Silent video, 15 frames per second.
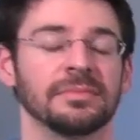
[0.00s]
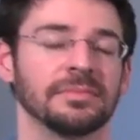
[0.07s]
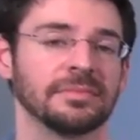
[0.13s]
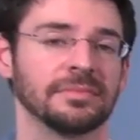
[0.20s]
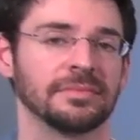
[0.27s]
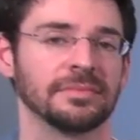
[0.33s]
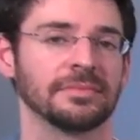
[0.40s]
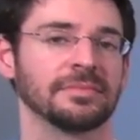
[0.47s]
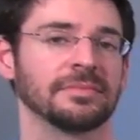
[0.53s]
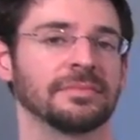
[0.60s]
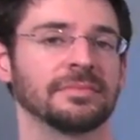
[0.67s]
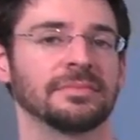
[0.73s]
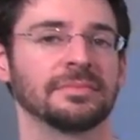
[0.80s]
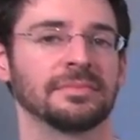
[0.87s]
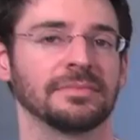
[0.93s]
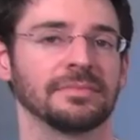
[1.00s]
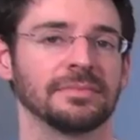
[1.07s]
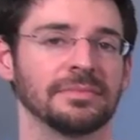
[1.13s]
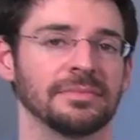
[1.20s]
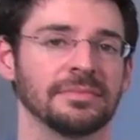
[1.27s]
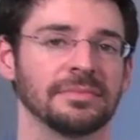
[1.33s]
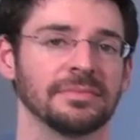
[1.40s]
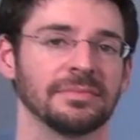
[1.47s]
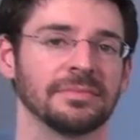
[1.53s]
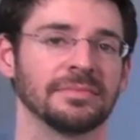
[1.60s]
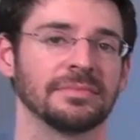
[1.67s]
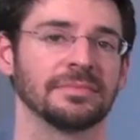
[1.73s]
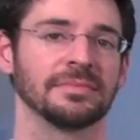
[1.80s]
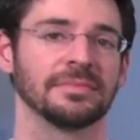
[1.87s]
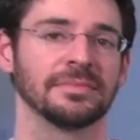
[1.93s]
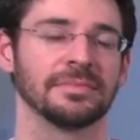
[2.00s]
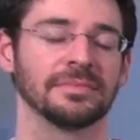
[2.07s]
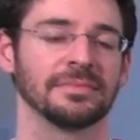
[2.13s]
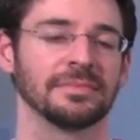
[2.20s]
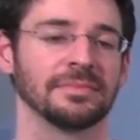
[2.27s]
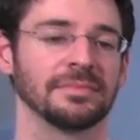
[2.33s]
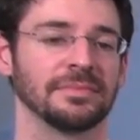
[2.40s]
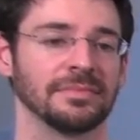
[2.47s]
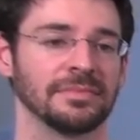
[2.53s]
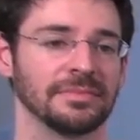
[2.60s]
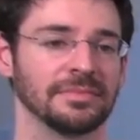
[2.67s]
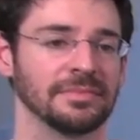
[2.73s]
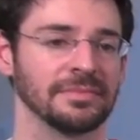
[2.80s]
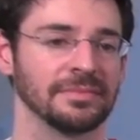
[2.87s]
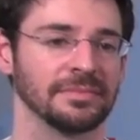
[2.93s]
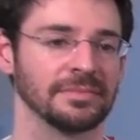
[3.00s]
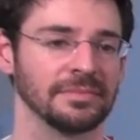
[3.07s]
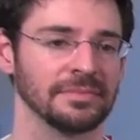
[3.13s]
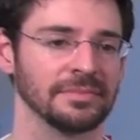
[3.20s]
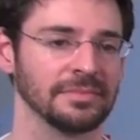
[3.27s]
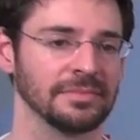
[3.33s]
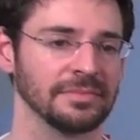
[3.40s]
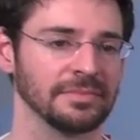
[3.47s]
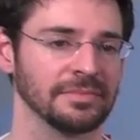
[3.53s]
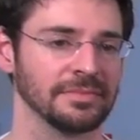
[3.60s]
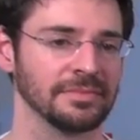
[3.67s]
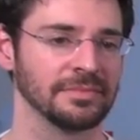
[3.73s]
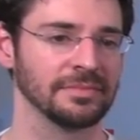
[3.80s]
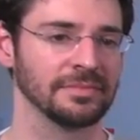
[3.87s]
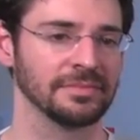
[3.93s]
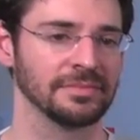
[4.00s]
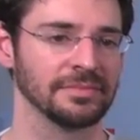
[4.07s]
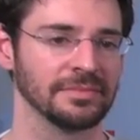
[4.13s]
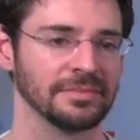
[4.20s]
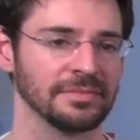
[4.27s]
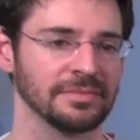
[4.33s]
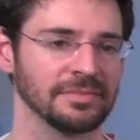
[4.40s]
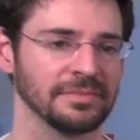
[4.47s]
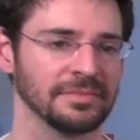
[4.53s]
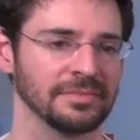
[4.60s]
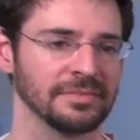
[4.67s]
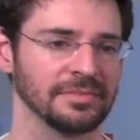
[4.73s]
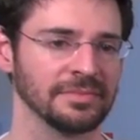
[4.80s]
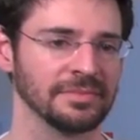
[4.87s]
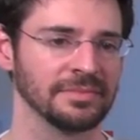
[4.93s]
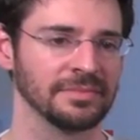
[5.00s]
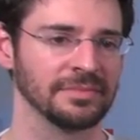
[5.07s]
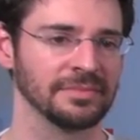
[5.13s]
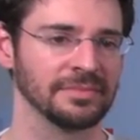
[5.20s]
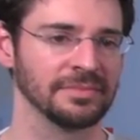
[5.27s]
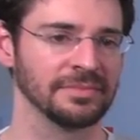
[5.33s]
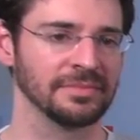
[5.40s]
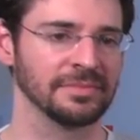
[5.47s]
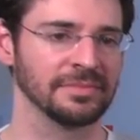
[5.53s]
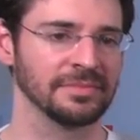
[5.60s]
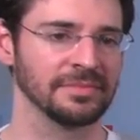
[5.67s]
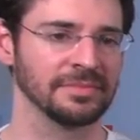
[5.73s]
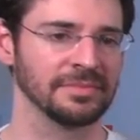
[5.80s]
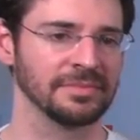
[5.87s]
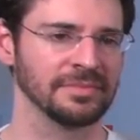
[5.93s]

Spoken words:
This person isn't speaking.